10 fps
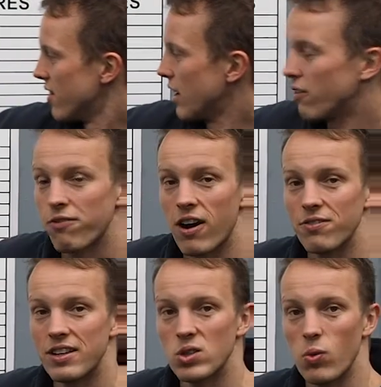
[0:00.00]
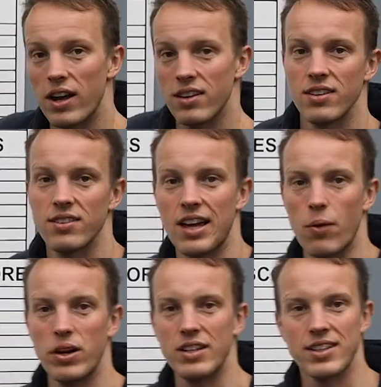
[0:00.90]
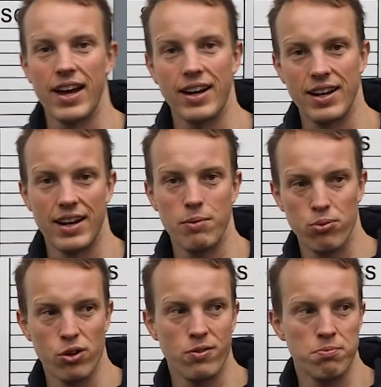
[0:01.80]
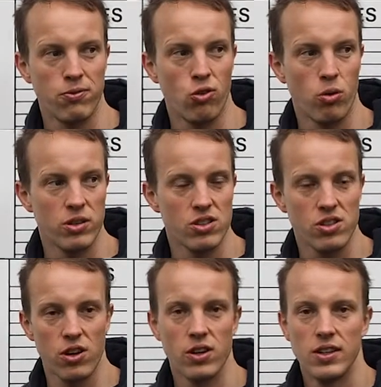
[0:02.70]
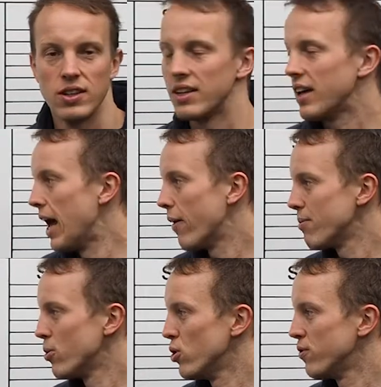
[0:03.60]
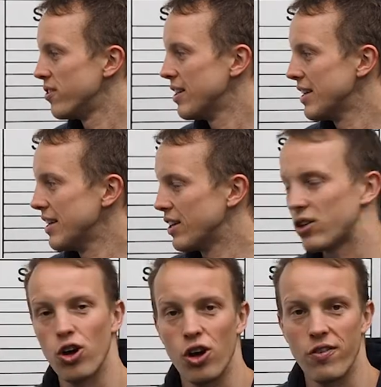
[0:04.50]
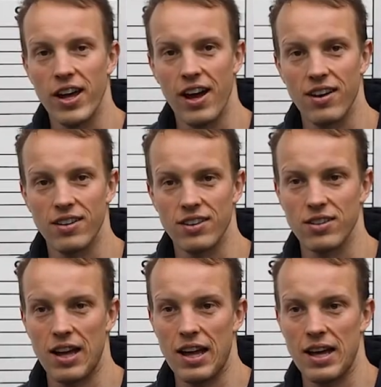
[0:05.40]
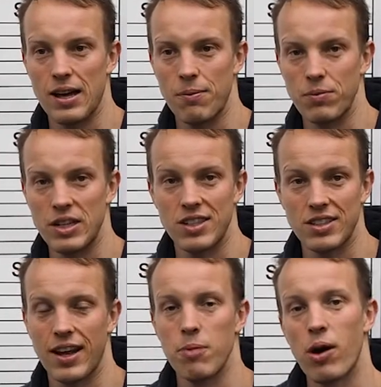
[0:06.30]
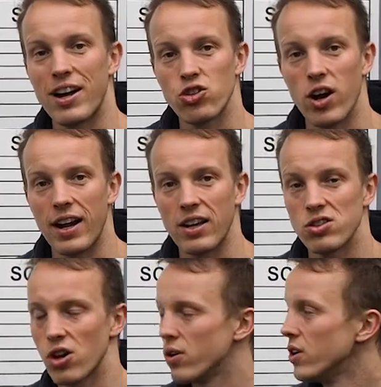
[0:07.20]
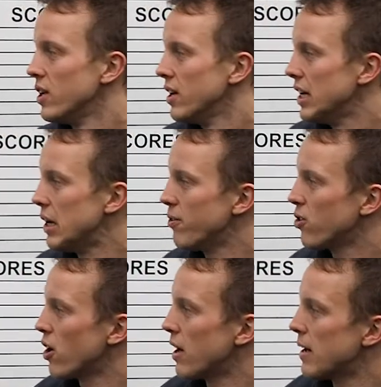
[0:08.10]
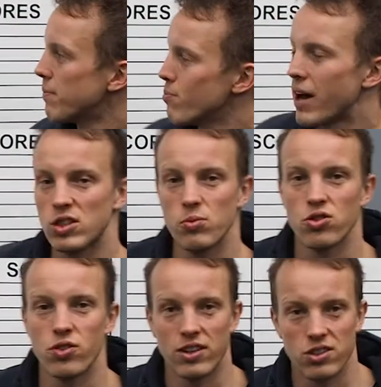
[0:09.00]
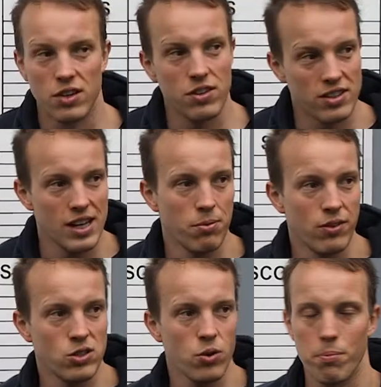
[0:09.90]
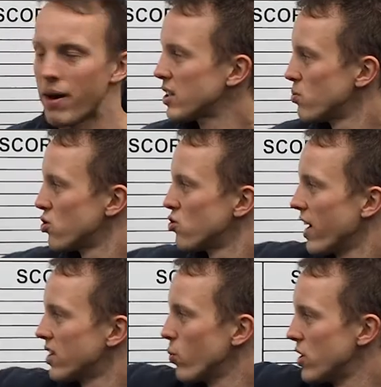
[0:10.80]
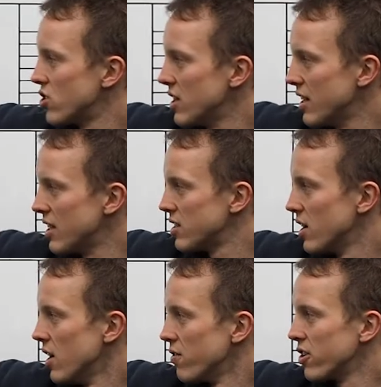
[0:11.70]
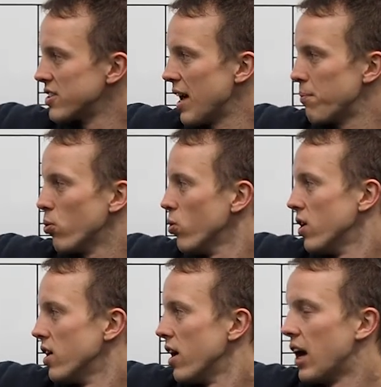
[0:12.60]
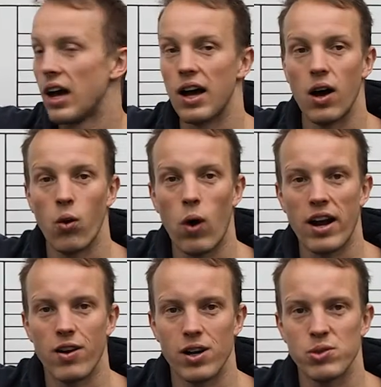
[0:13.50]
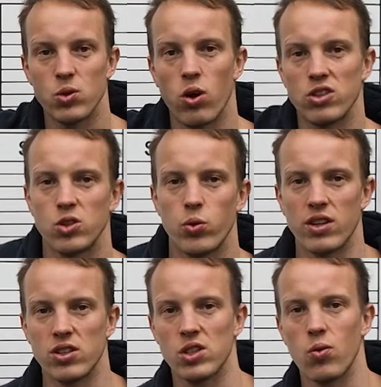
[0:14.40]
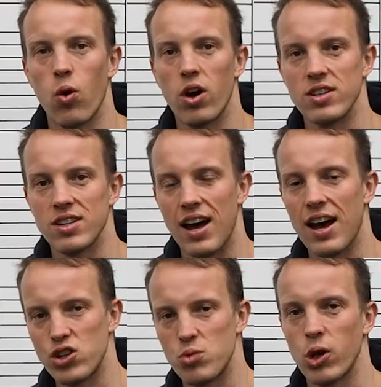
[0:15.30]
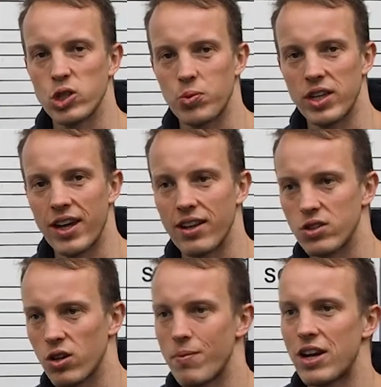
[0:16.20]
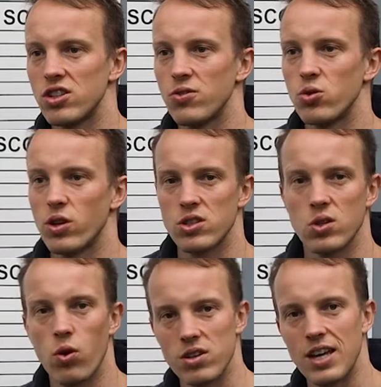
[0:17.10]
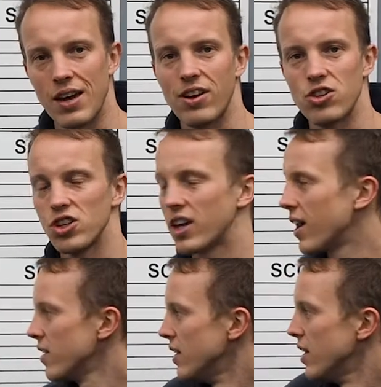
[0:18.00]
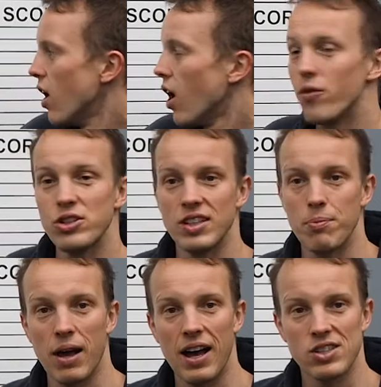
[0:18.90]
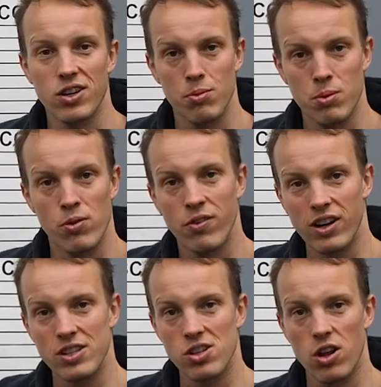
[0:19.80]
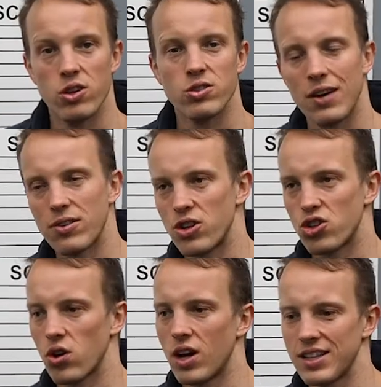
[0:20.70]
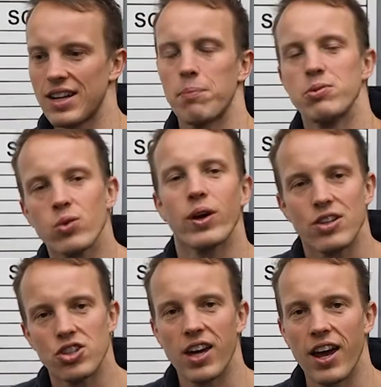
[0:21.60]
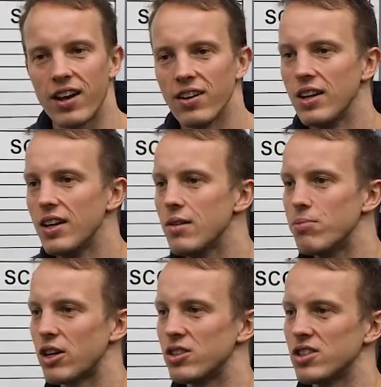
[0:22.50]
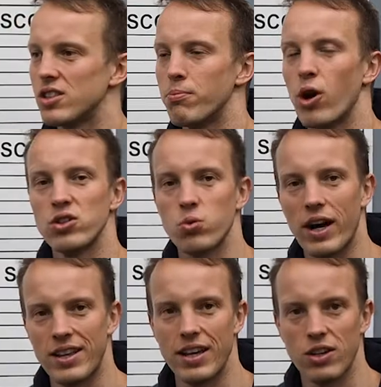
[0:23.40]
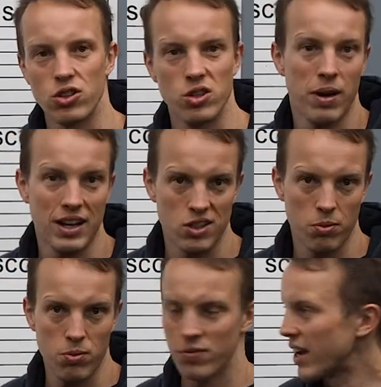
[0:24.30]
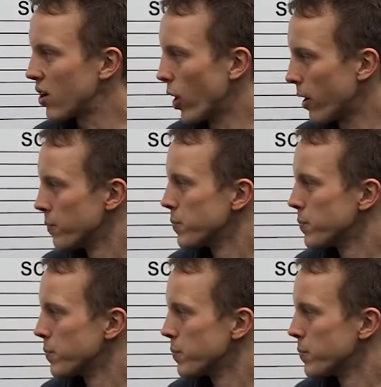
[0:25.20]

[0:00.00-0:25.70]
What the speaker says: in front of this one, that would indicate an improvement in performance. So how we move the curve out is dictated by our training. So here we've got maximal strength. So I'll give you an example of each. So we've got maximal strength, which is, for example, a 1 RM squat, so doing a squat as hard as you possibly can. So imagine if you're doing a squat as heavy as you can. Obviously the bar's not going to be moving very slow. So even though you're trying to get up as quick as you can, because it's the most weight that you can do, the bar's not going to be moving that quick.